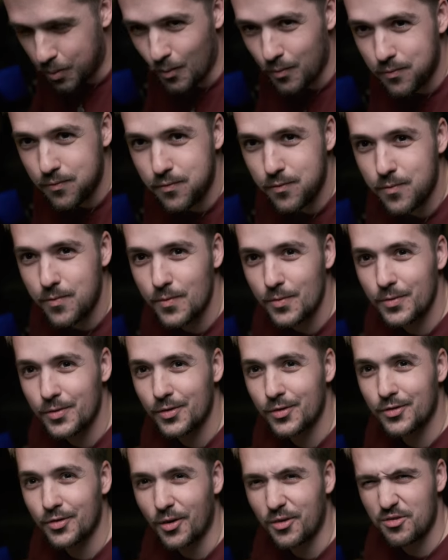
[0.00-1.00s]
poof,
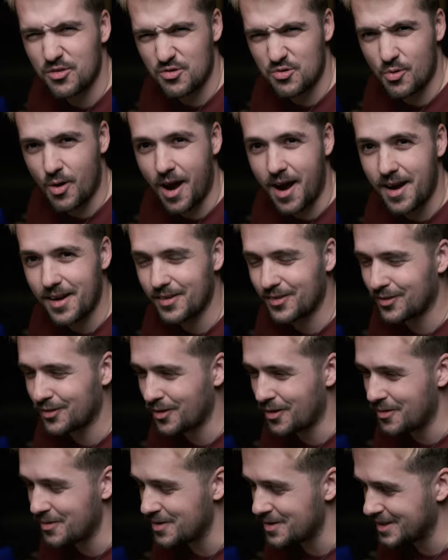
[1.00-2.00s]
so dry,
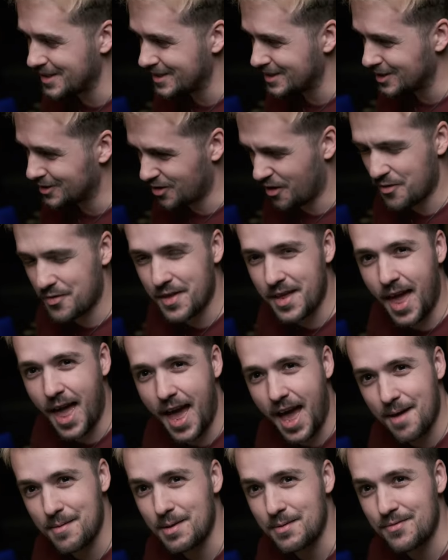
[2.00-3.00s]
so something
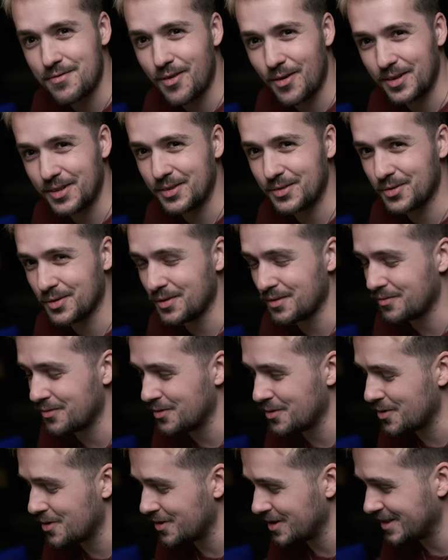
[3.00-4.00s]
heavy falling to the
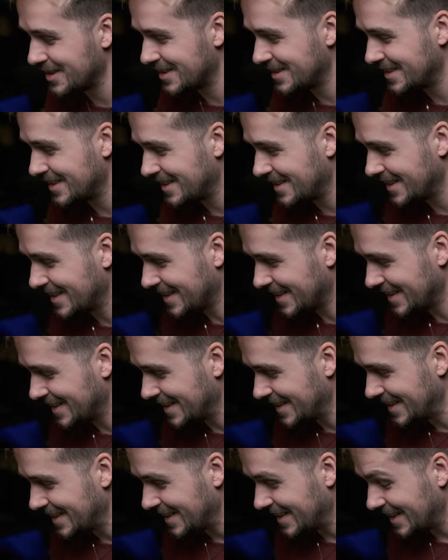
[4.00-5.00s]
floor
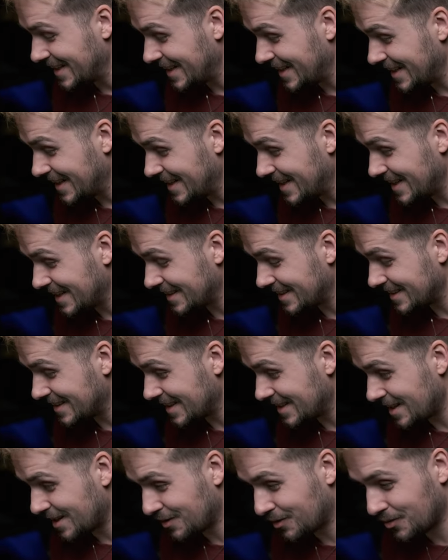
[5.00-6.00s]
and
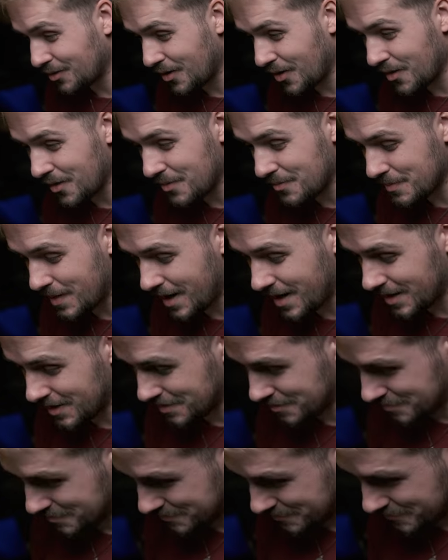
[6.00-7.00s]
then I saw
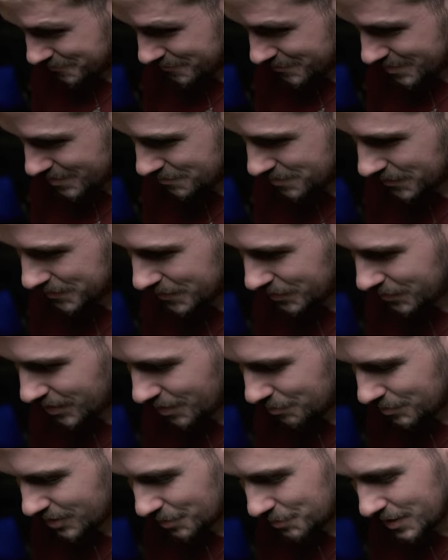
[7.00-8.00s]
my
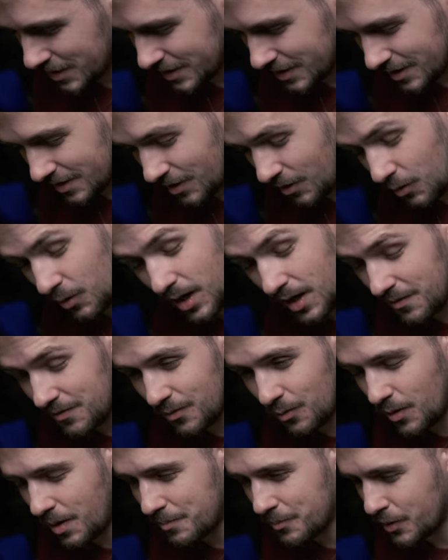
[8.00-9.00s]
56 millimeter
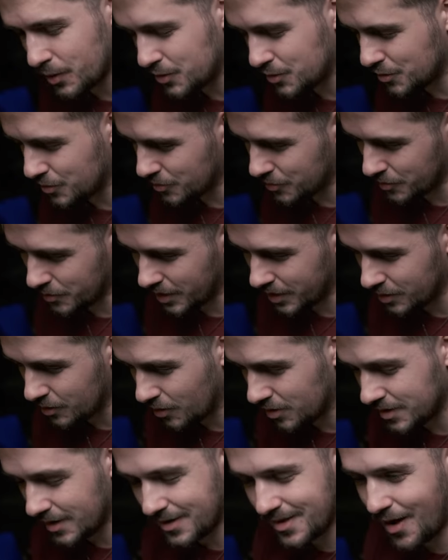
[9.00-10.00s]
f1.2 and
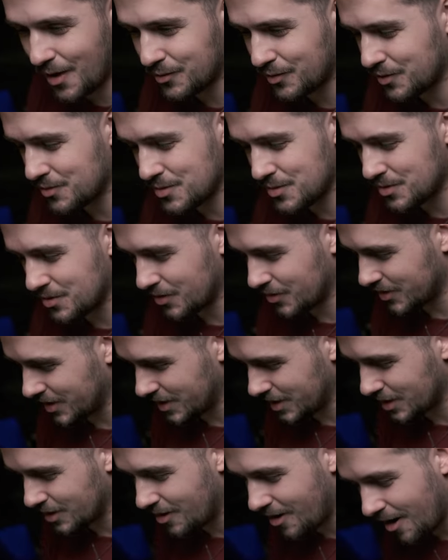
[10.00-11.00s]
all the thousand euros that
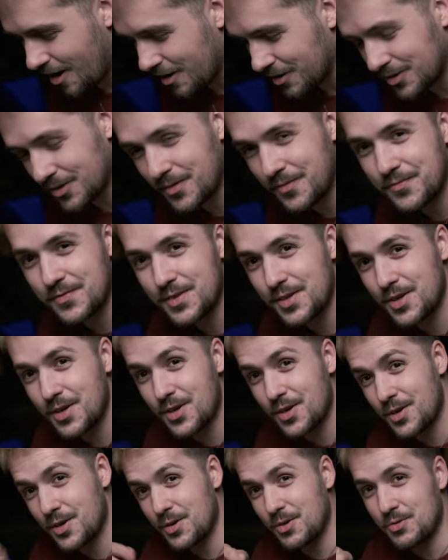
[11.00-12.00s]
it cost
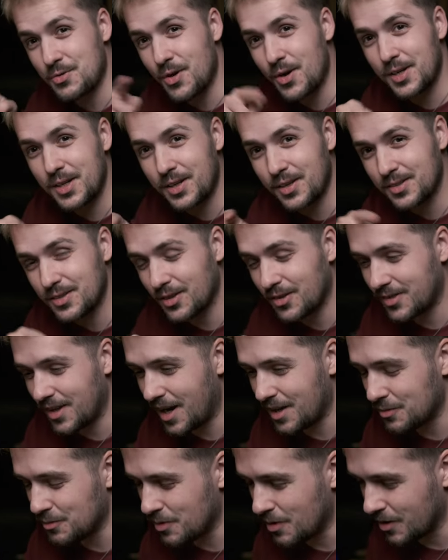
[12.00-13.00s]
rolling on the
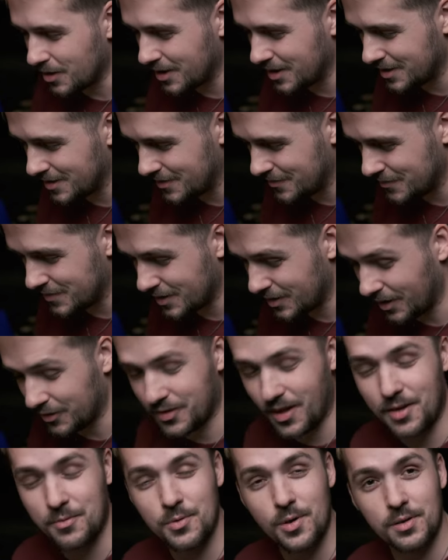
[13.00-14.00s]
sidewalk. The
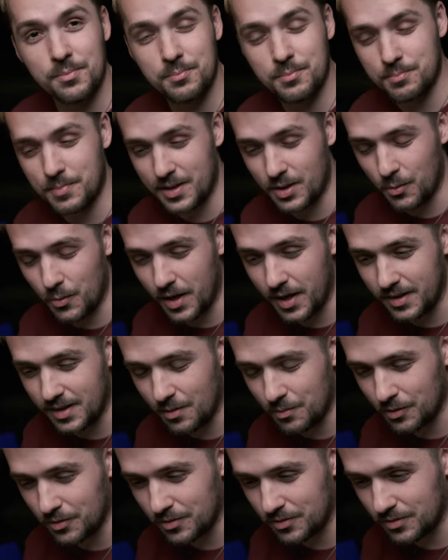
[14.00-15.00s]
sidewalk, by the way, that
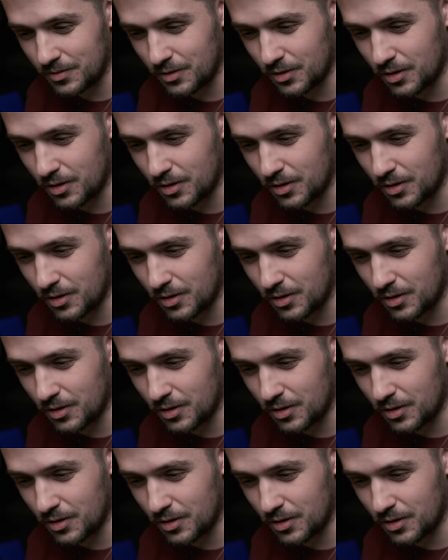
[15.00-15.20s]
was